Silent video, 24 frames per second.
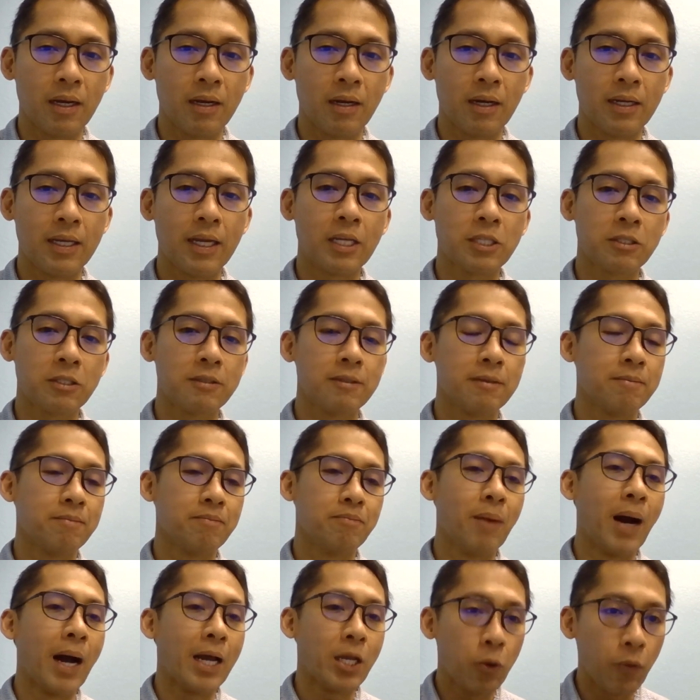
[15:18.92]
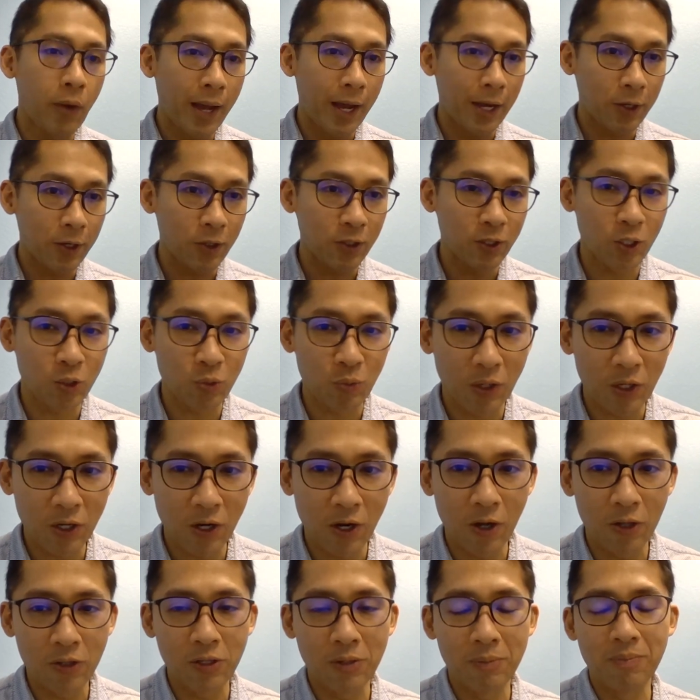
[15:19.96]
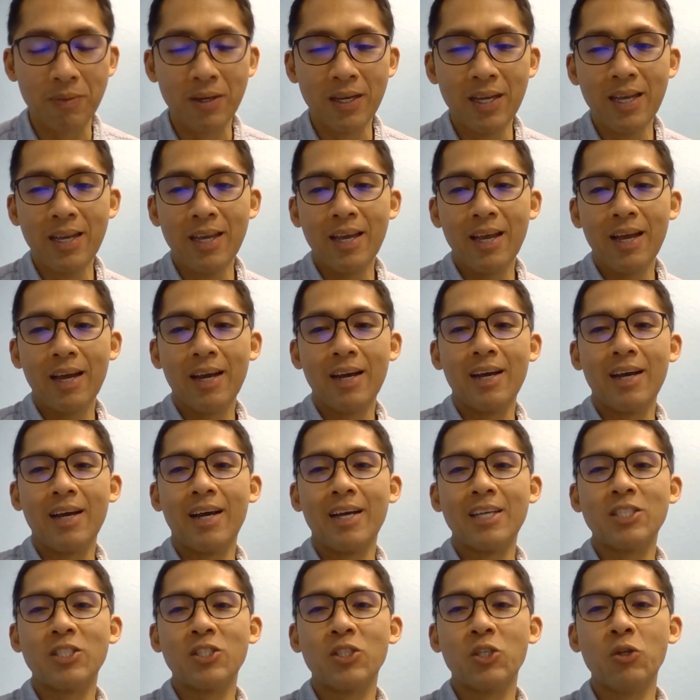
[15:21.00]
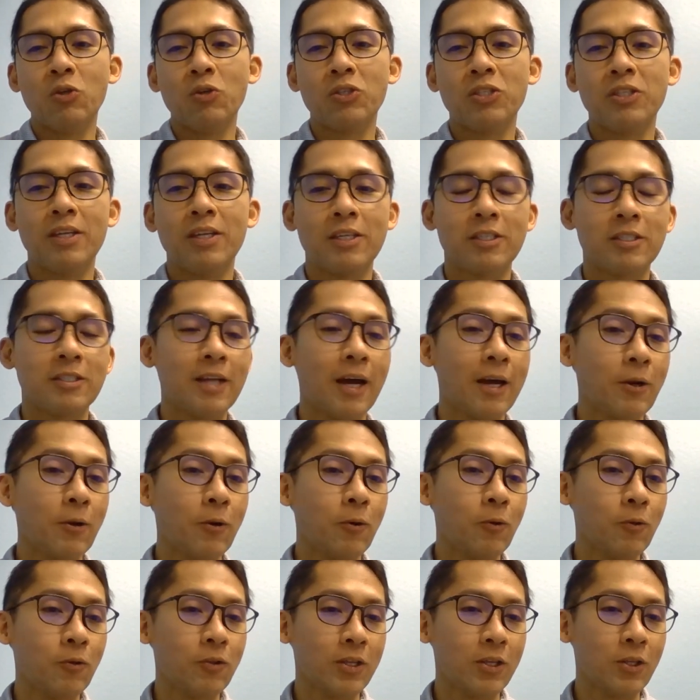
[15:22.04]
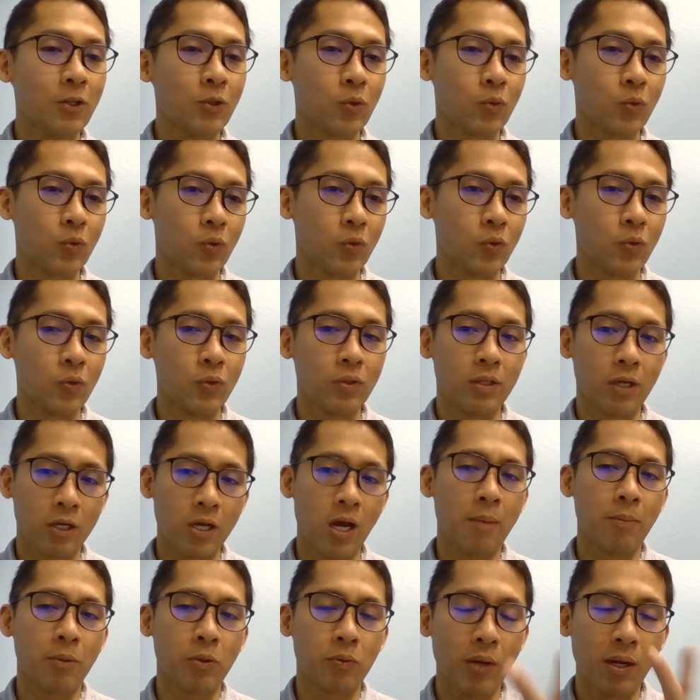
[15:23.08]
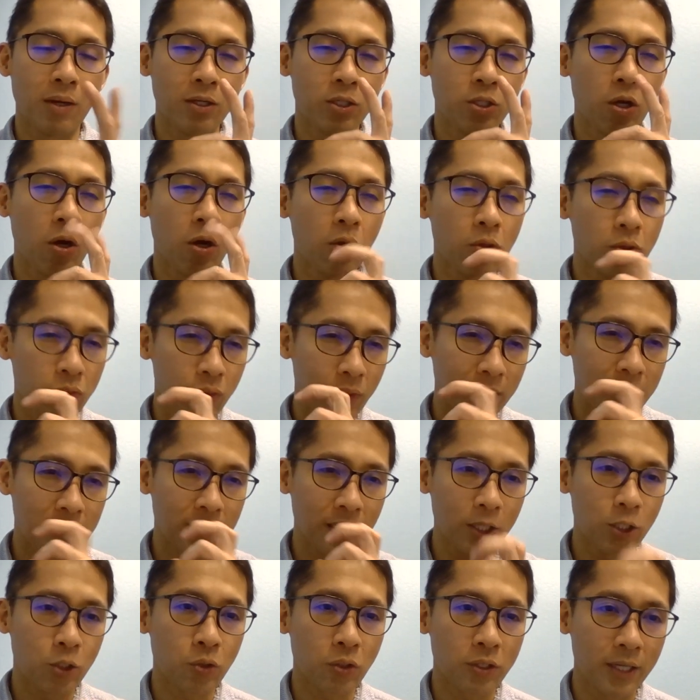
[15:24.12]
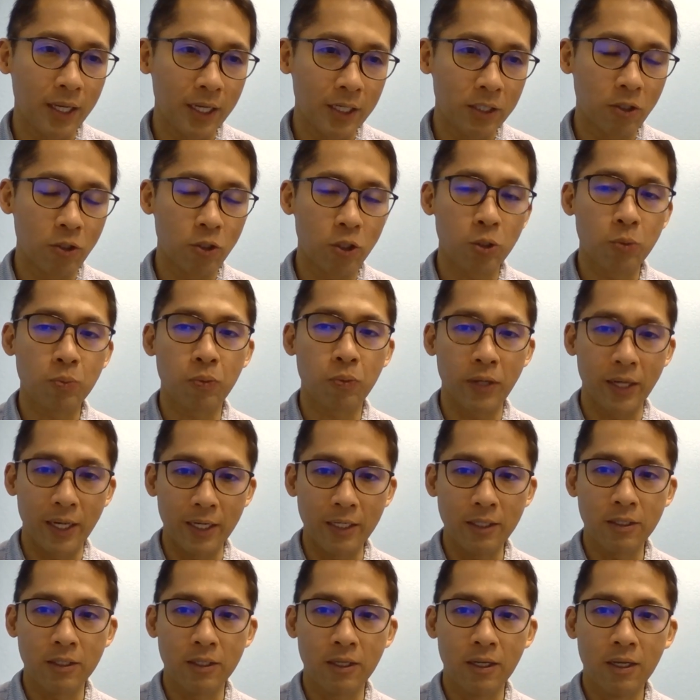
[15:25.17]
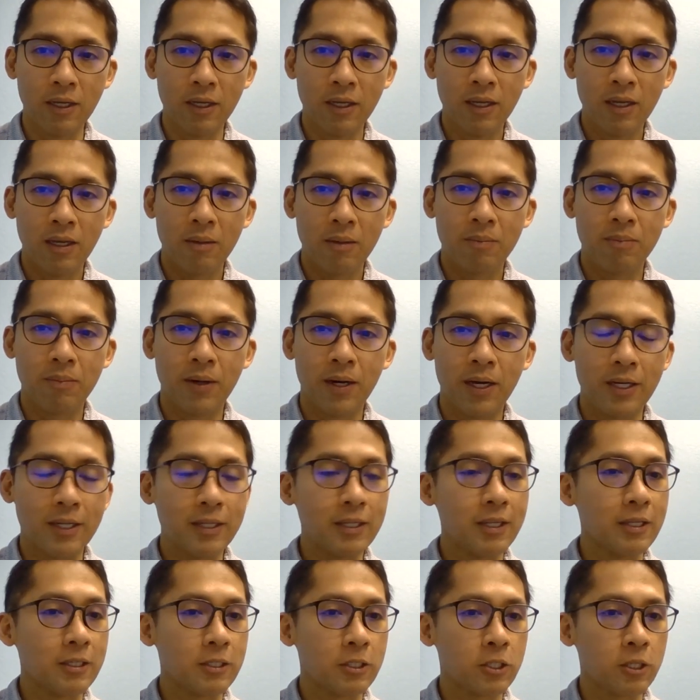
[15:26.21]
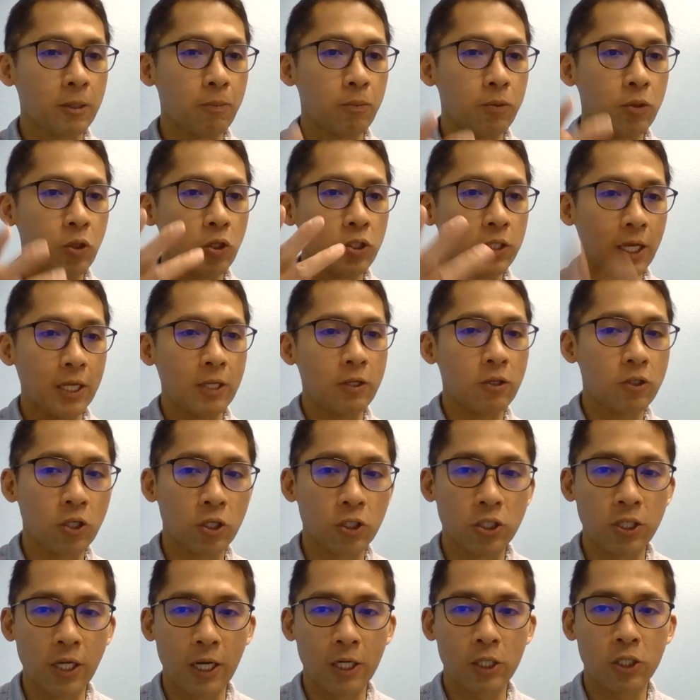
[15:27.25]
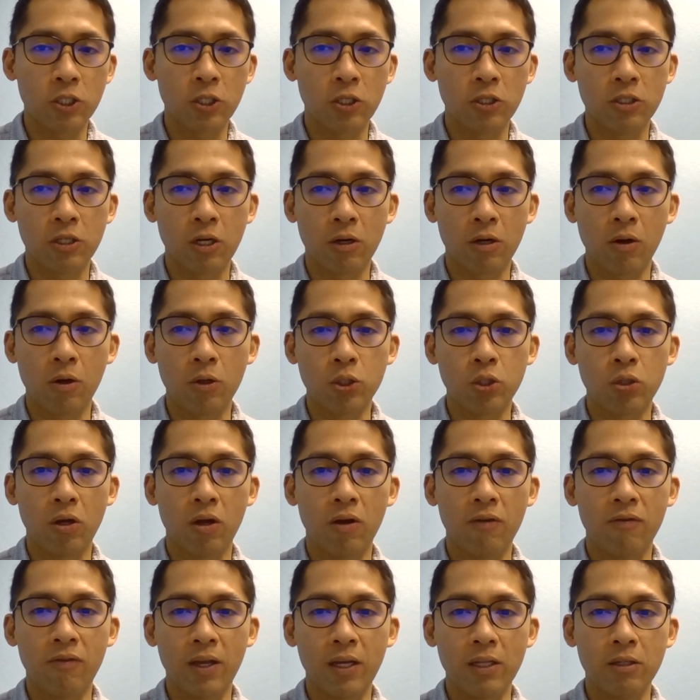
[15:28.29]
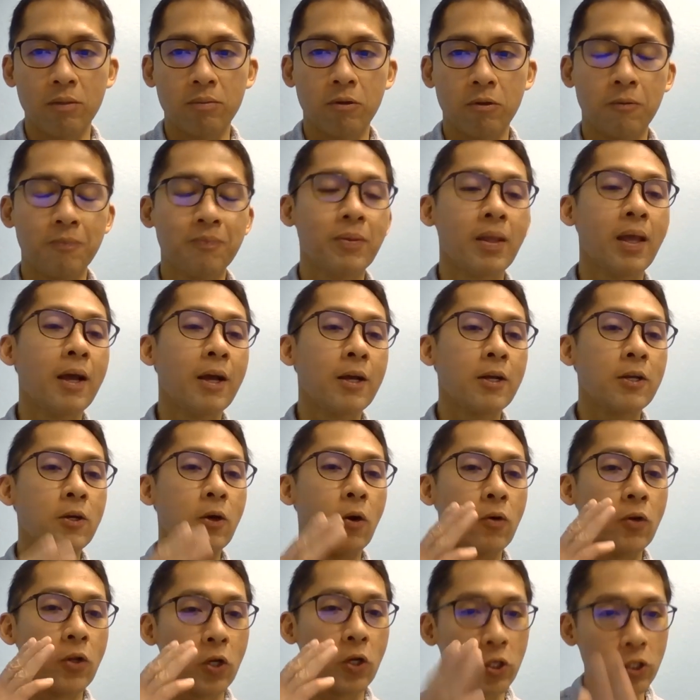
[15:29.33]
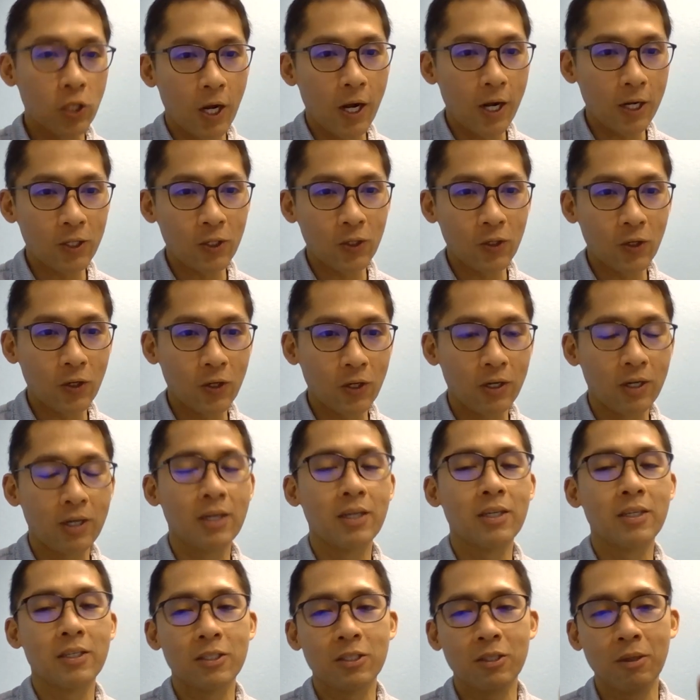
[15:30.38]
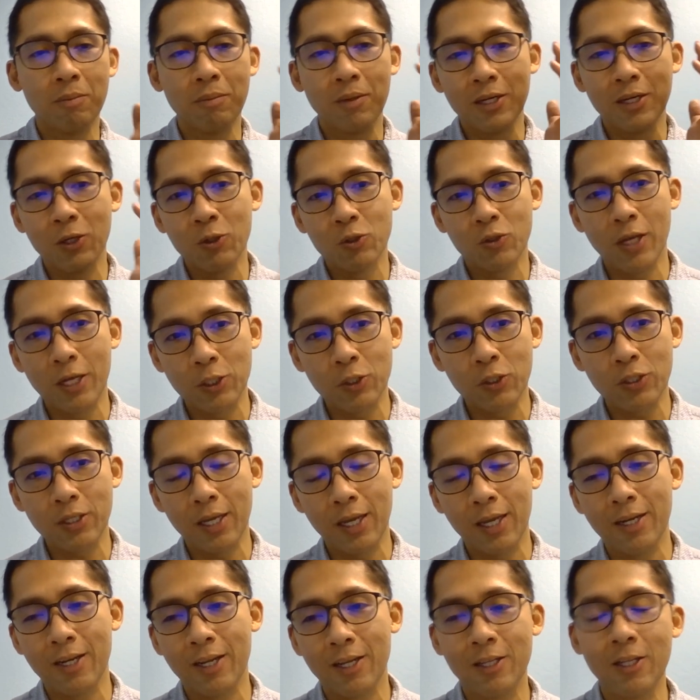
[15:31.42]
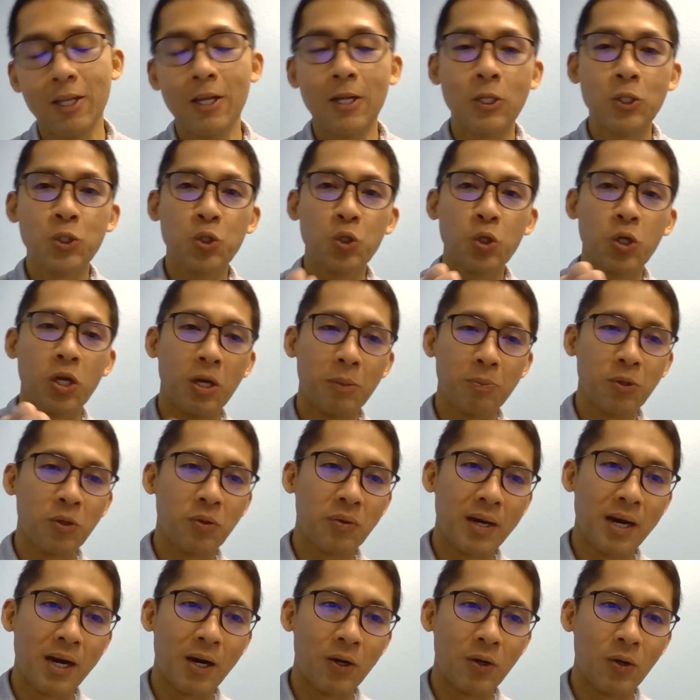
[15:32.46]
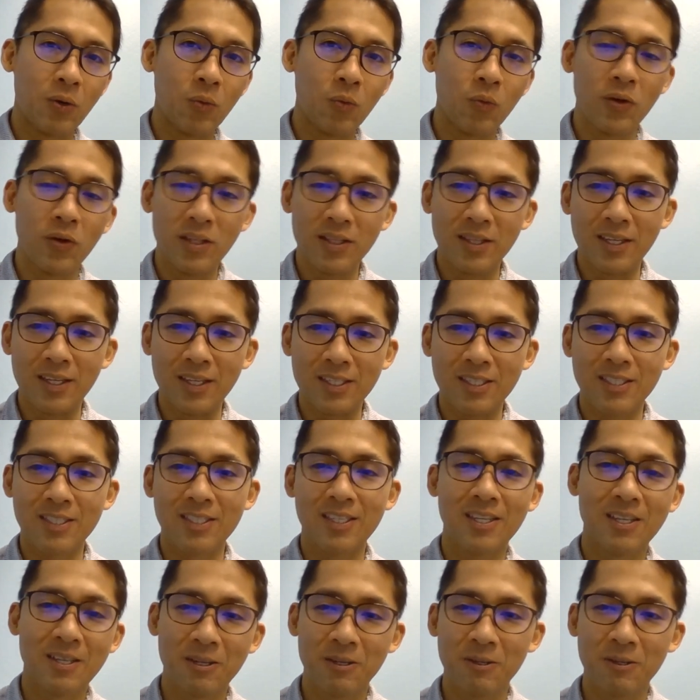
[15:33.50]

I guess the biohackers, as we call them, uh, has used this not only through the common route is always intranasal sprays, but subcutaneous injections are also available. Go to your doctor, somebody who's educated to help you out with this.